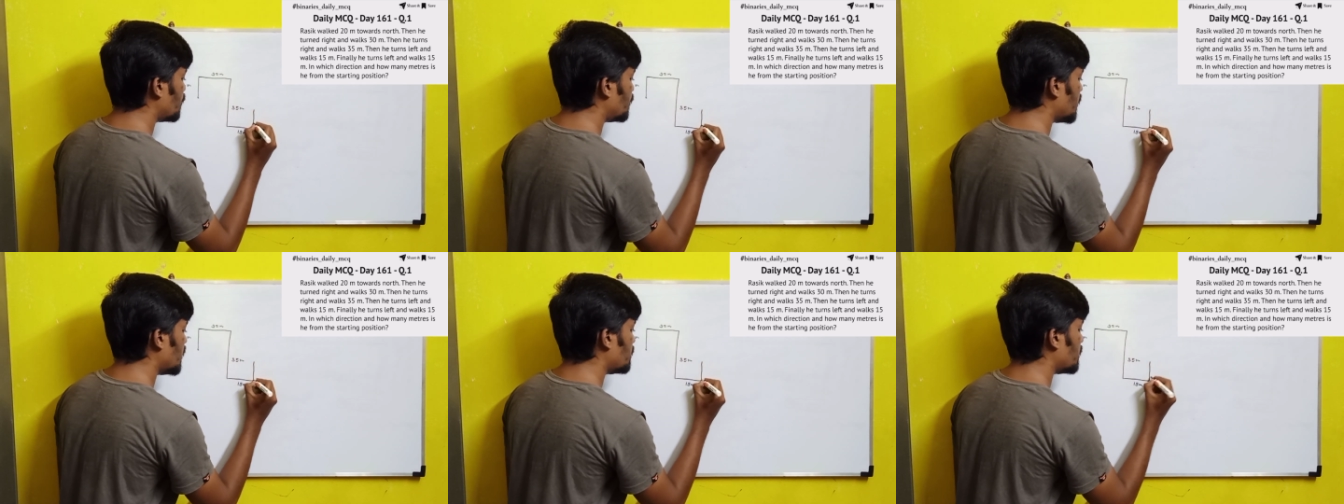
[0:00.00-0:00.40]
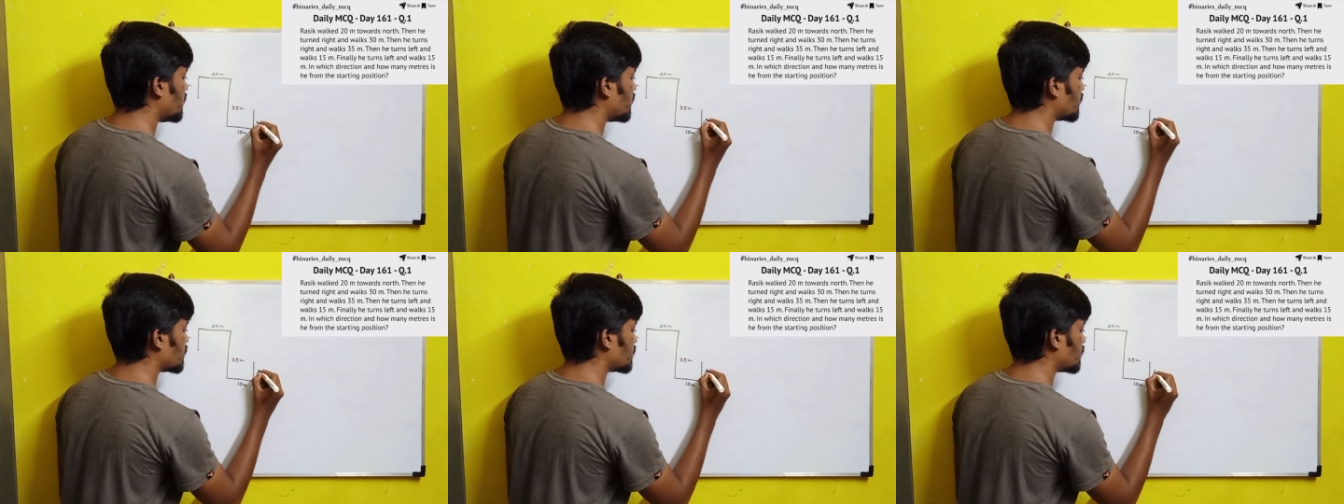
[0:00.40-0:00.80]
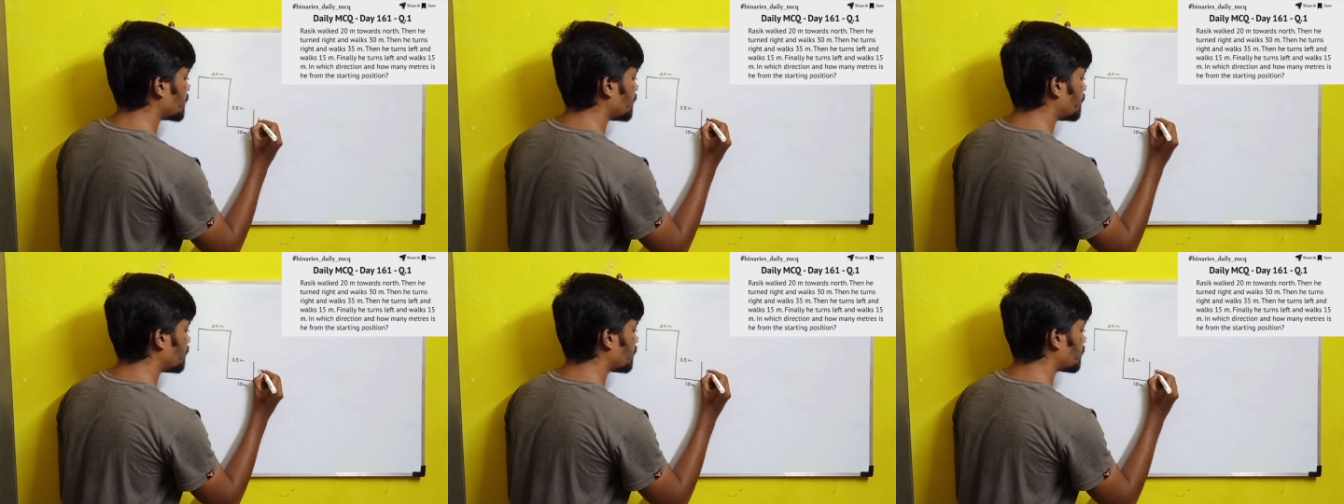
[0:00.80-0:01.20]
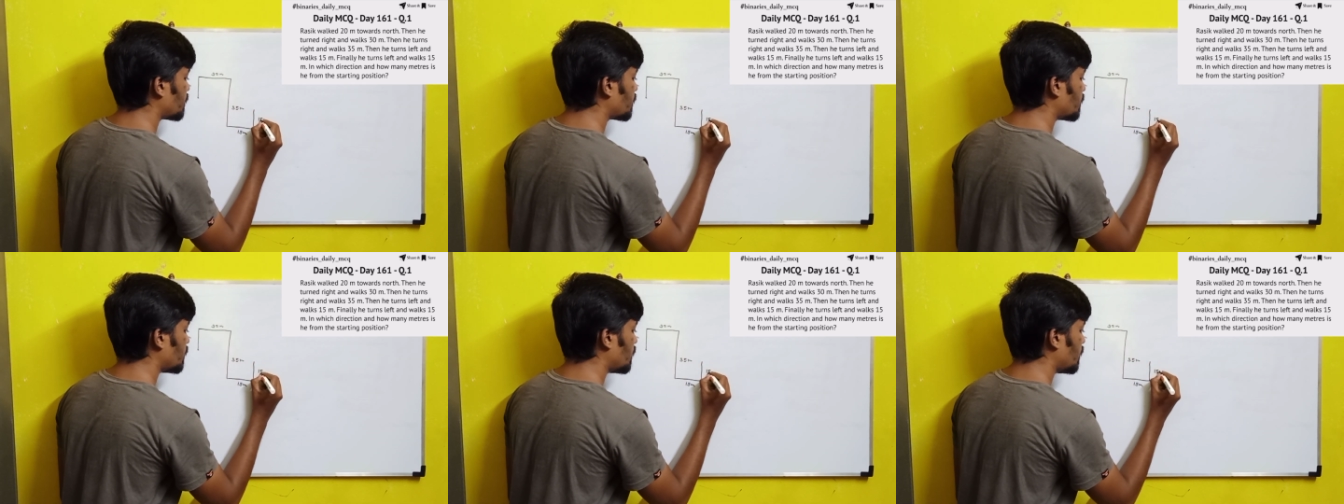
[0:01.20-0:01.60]
15 meters.
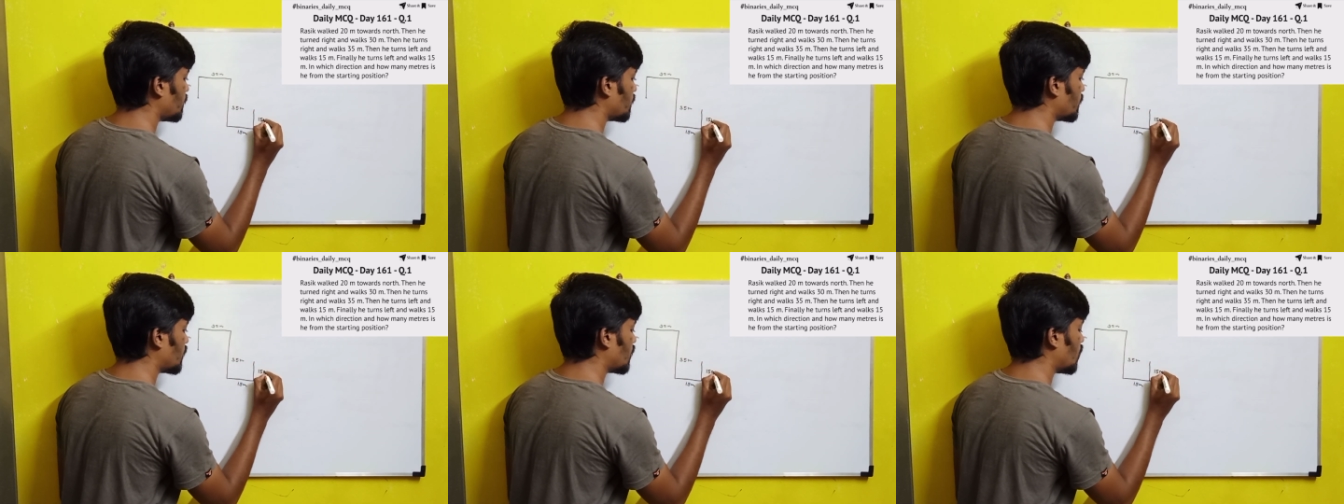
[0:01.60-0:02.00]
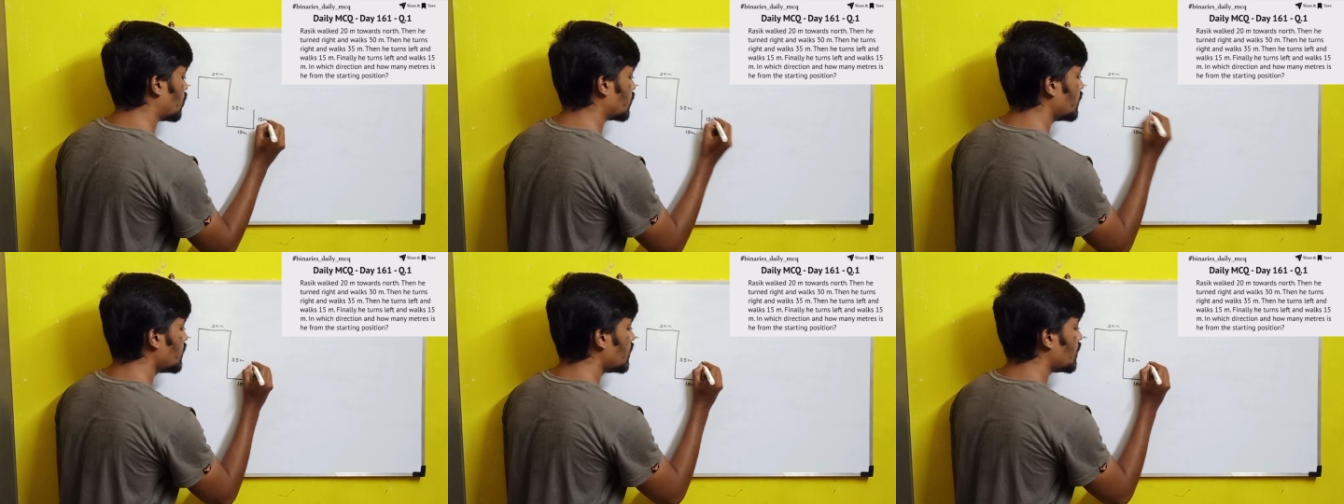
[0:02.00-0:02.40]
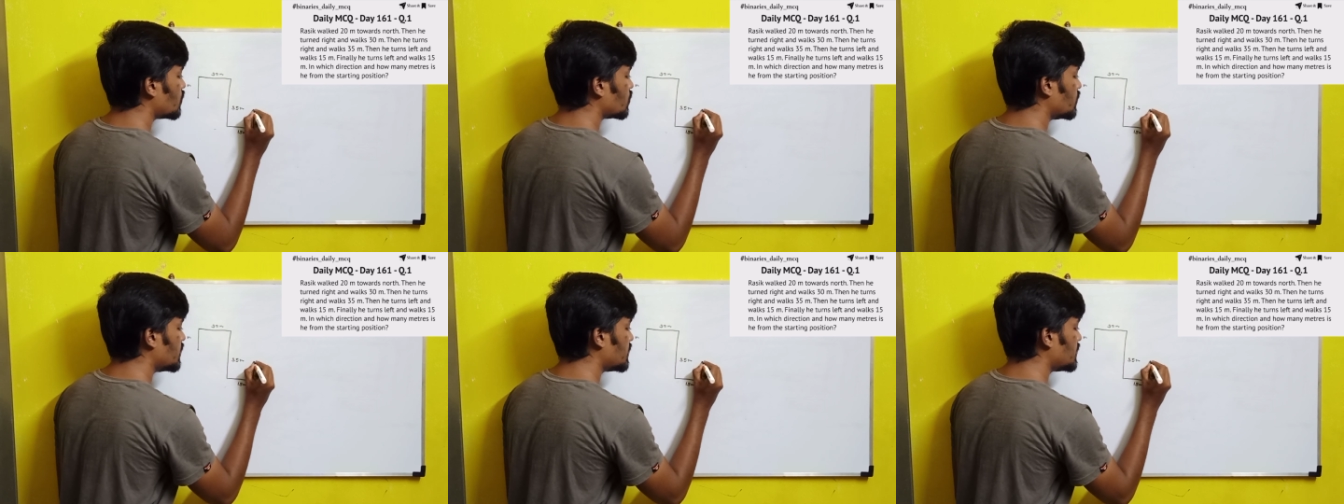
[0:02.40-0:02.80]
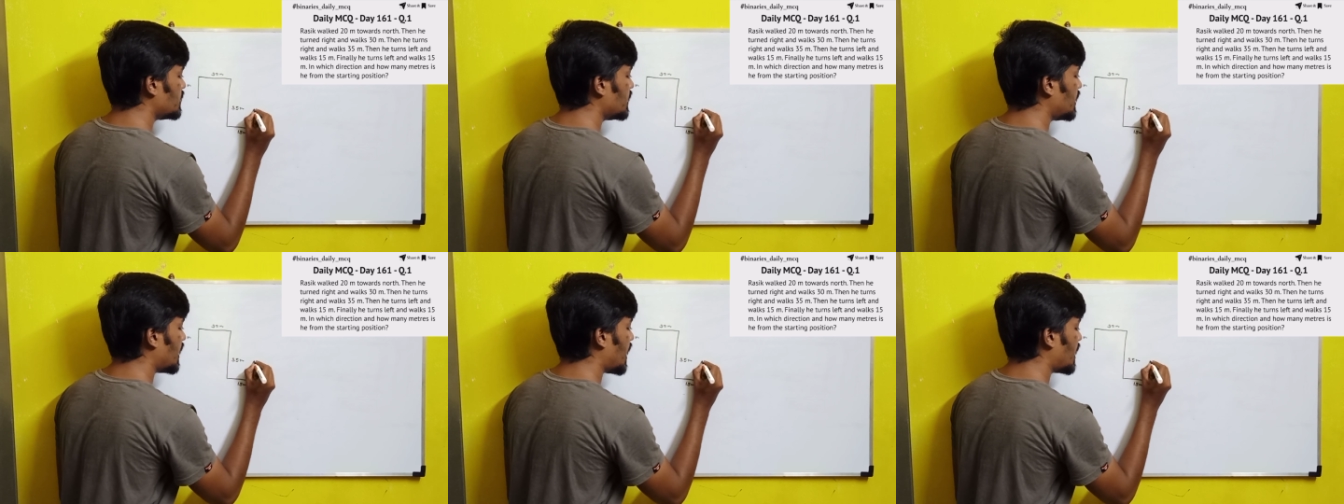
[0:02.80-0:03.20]
Okay, so this
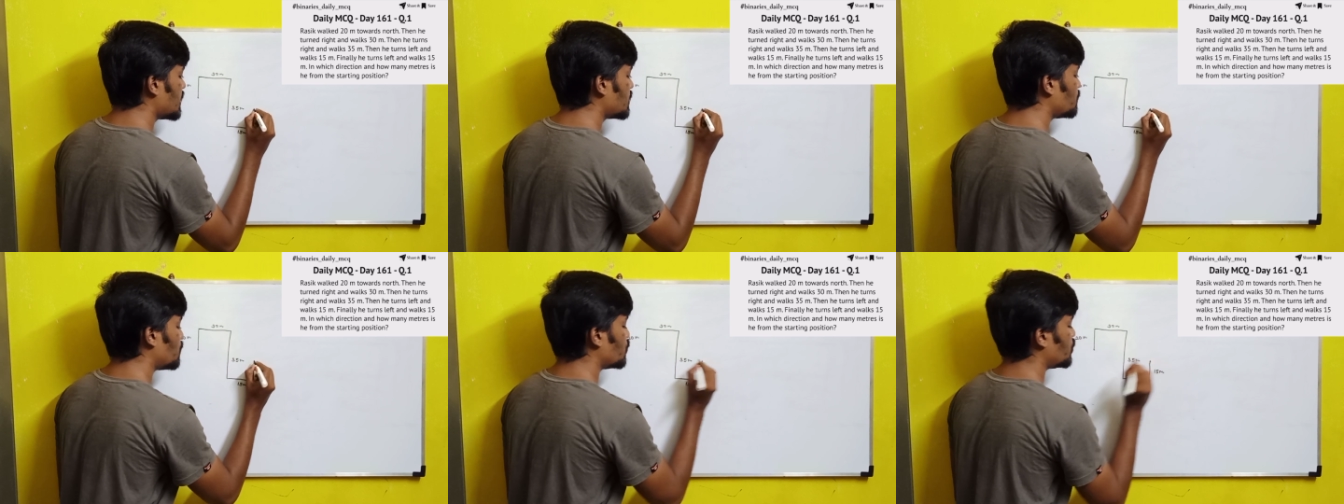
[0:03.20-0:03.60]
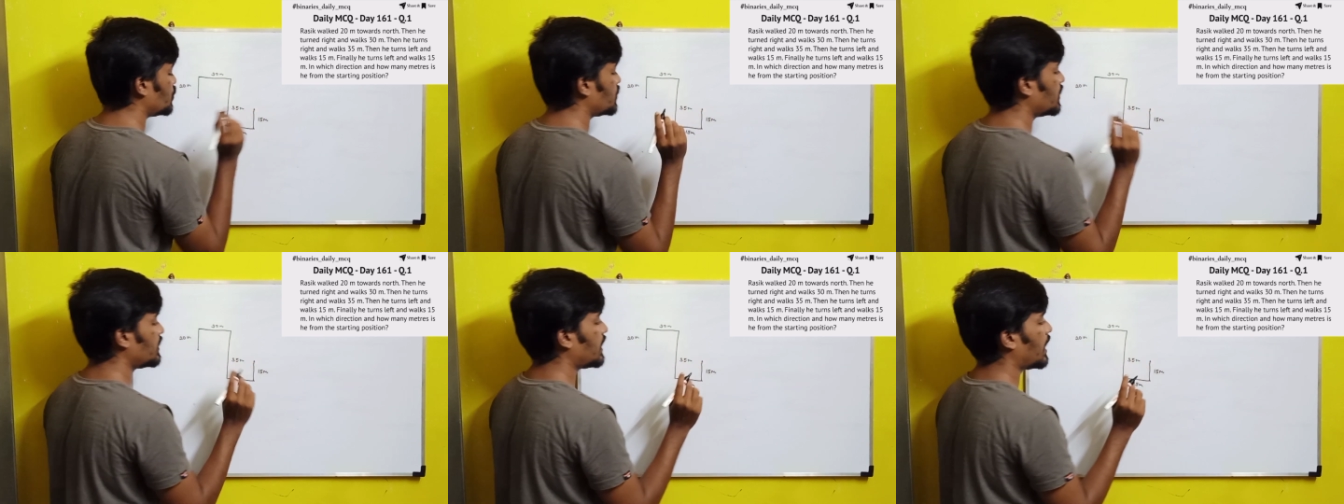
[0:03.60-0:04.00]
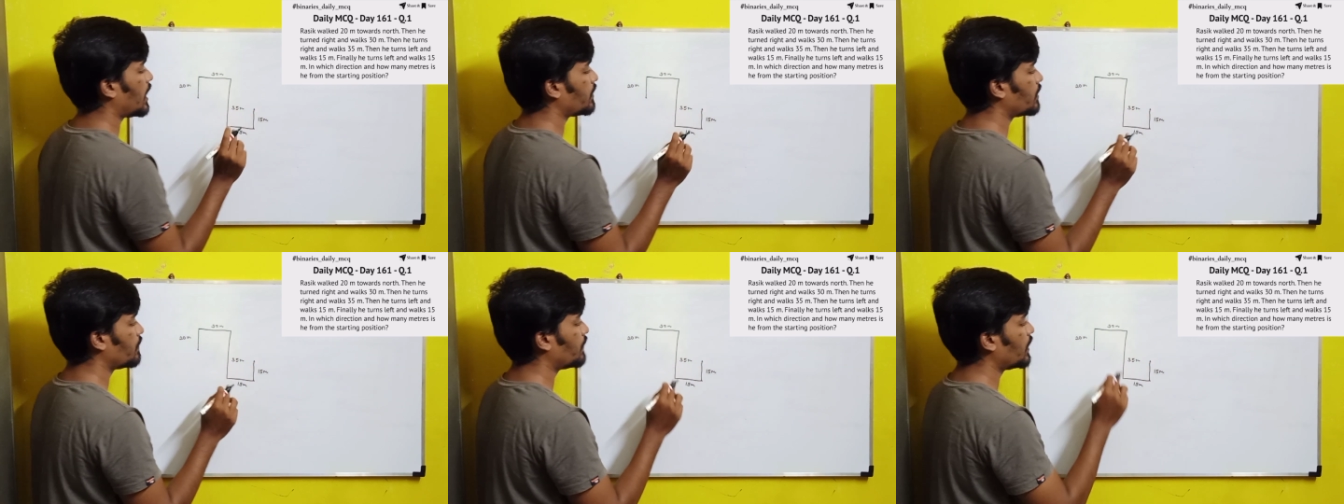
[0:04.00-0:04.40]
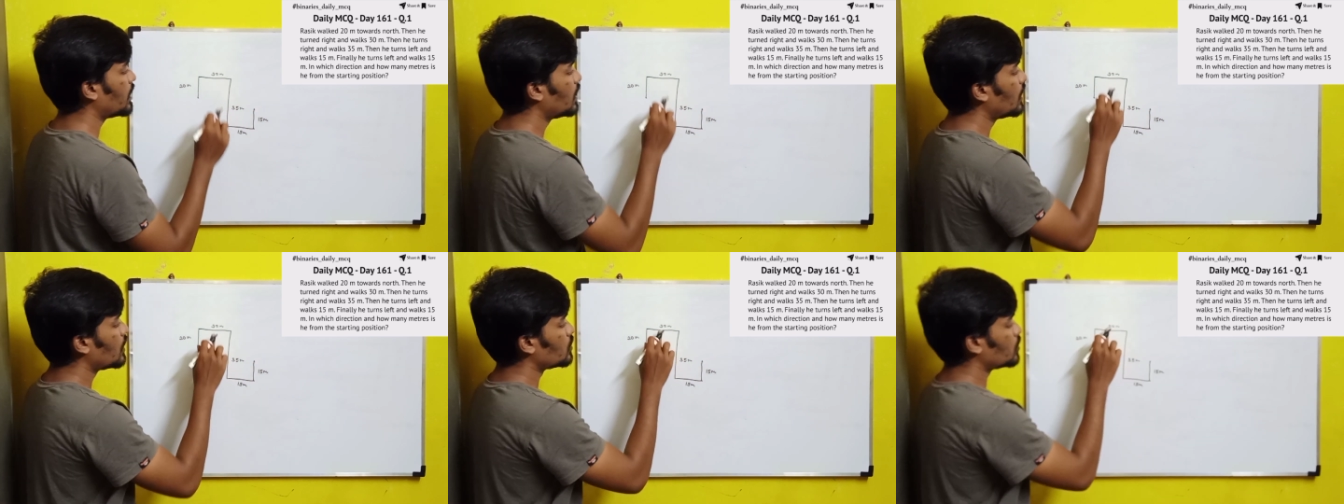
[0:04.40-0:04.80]
is the last position they have given.